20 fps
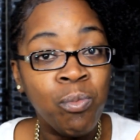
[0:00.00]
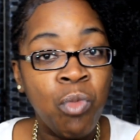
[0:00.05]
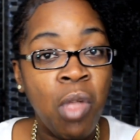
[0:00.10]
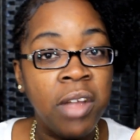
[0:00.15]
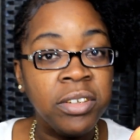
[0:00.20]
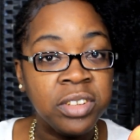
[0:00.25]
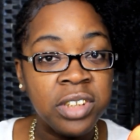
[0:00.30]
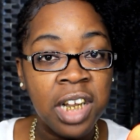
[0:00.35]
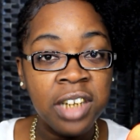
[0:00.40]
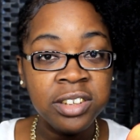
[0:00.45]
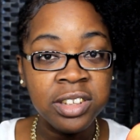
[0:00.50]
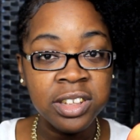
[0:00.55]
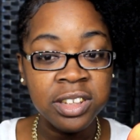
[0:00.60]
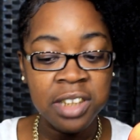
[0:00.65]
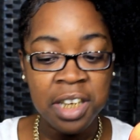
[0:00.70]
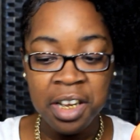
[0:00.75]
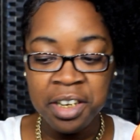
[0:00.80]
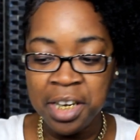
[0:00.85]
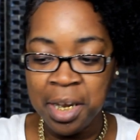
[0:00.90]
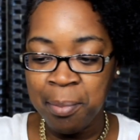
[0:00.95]
It's actually
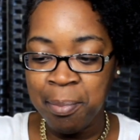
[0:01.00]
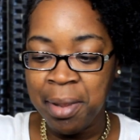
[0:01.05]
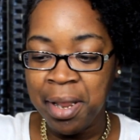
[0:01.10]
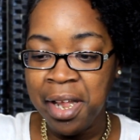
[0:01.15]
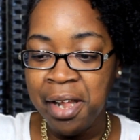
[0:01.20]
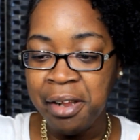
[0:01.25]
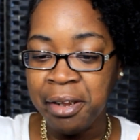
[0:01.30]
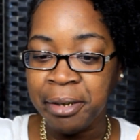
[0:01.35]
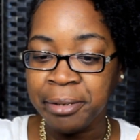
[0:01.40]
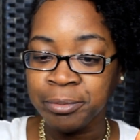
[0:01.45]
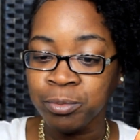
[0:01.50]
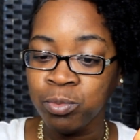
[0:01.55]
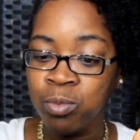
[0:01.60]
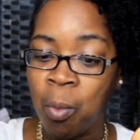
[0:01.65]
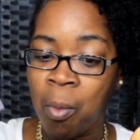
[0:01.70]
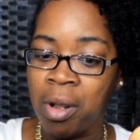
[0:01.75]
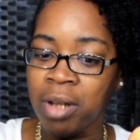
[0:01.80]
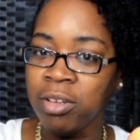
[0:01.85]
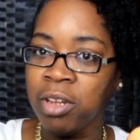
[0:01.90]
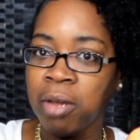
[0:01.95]
not that bad.
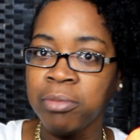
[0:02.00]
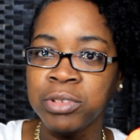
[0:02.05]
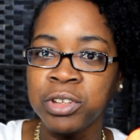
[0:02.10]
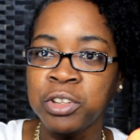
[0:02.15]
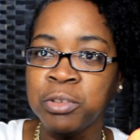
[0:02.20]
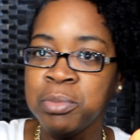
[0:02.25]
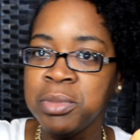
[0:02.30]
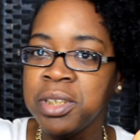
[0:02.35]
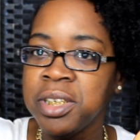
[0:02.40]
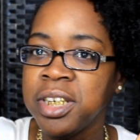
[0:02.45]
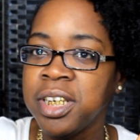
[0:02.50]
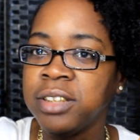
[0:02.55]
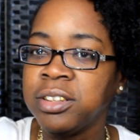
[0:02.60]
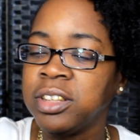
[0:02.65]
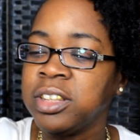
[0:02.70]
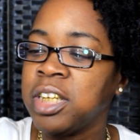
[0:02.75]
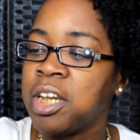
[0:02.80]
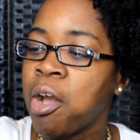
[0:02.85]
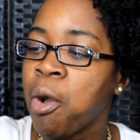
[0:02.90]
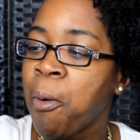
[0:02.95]
I thought it was gonna be
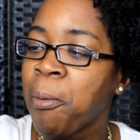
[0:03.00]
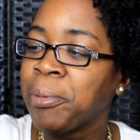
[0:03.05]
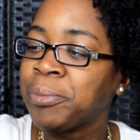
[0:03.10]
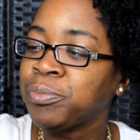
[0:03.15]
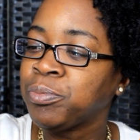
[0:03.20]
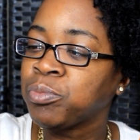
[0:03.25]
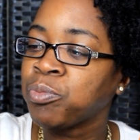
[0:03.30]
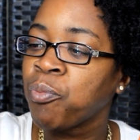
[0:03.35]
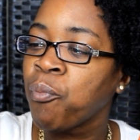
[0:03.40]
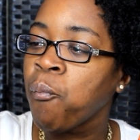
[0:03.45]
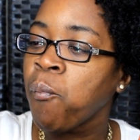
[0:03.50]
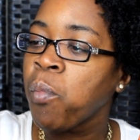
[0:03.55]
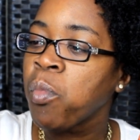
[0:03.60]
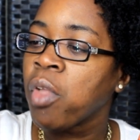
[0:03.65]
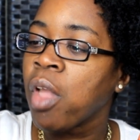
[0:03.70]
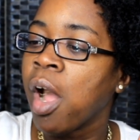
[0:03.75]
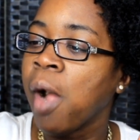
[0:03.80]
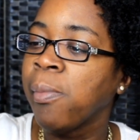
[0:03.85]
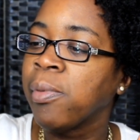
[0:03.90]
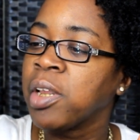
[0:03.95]
nasty, y'all.
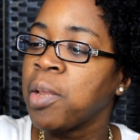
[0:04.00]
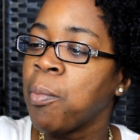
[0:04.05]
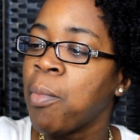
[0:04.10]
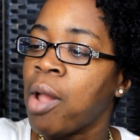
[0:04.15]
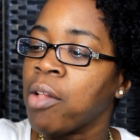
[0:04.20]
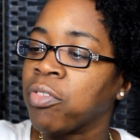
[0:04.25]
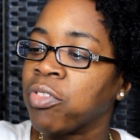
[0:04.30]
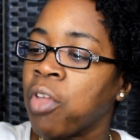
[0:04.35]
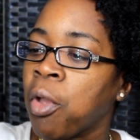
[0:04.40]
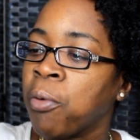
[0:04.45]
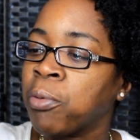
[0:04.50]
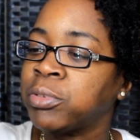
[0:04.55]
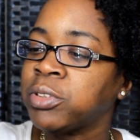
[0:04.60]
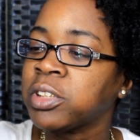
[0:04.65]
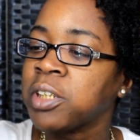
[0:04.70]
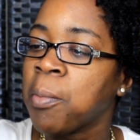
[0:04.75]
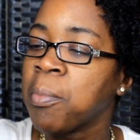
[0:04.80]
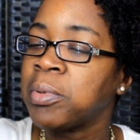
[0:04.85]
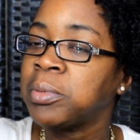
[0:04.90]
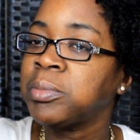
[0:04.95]
Let me get my
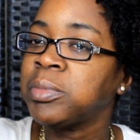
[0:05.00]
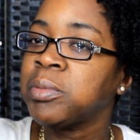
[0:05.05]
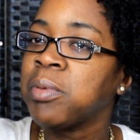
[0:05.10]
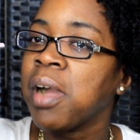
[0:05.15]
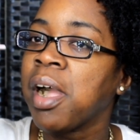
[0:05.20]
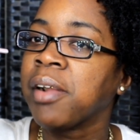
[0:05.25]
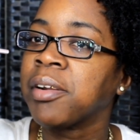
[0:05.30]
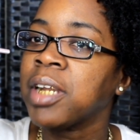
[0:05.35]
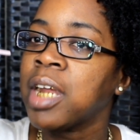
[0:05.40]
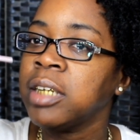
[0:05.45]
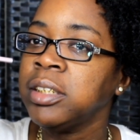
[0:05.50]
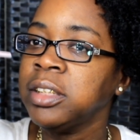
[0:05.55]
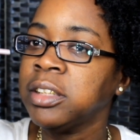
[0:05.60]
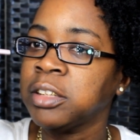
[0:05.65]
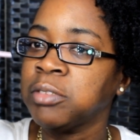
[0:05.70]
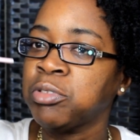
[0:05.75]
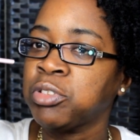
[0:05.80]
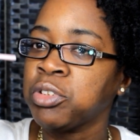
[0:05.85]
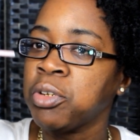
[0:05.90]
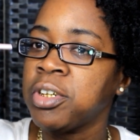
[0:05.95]
toast. I mean, let me get my. I need
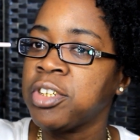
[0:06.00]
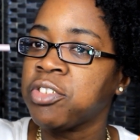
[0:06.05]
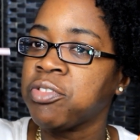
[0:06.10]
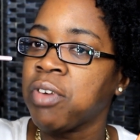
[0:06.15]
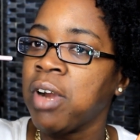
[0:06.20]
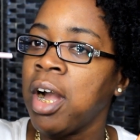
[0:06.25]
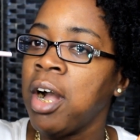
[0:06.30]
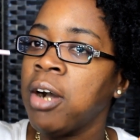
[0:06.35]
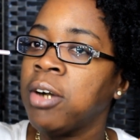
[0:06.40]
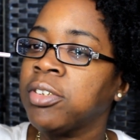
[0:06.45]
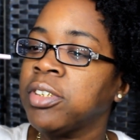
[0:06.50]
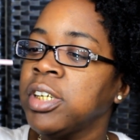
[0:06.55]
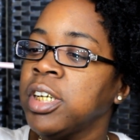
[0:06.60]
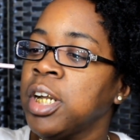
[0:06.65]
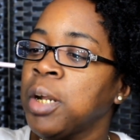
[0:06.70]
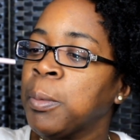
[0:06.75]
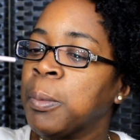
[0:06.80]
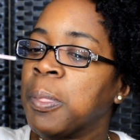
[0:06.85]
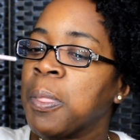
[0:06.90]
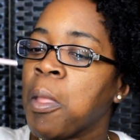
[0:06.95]
some short straws
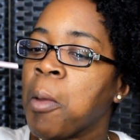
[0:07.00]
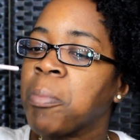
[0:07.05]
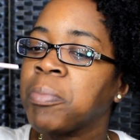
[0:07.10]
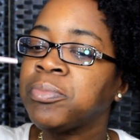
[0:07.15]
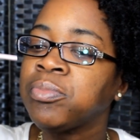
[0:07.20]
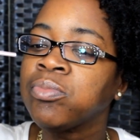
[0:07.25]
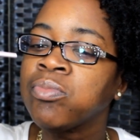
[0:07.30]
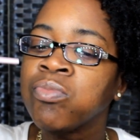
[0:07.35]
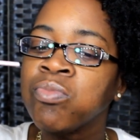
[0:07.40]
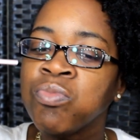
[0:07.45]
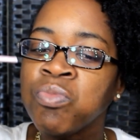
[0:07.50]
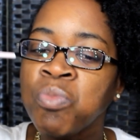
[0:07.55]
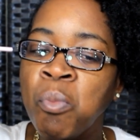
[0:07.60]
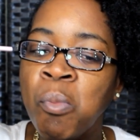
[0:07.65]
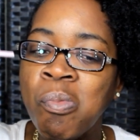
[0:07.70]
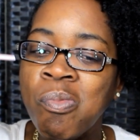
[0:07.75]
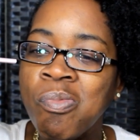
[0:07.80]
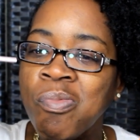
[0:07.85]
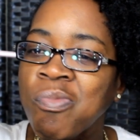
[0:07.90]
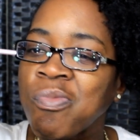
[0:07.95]
here.
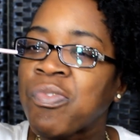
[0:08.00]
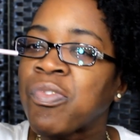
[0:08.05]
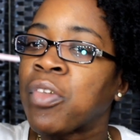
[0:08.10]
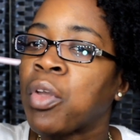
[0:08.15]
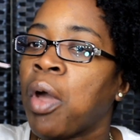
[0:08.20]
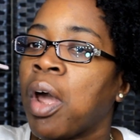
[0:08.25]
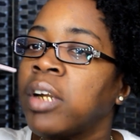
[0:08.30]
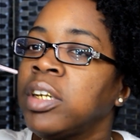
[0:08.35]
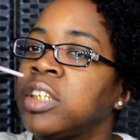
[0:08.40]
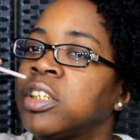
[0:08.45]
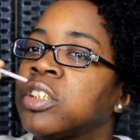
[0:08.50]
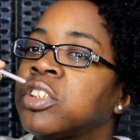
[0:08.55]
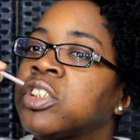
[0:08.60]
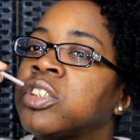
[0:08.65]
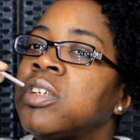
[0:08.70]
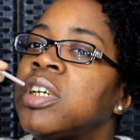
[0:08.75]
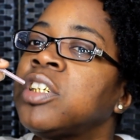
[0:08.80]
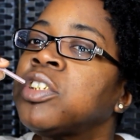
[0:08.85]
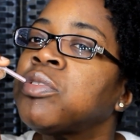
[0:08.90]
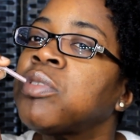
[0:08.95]
I need a
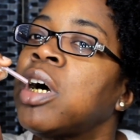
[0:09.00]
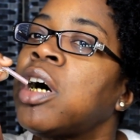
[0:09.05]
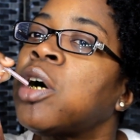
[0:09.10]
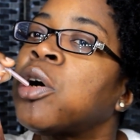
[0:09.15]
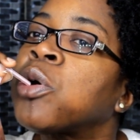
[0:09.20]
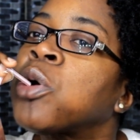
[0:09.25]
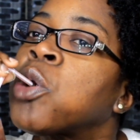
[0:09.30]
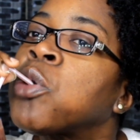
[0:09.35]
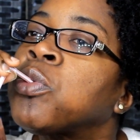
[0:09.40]
short straw.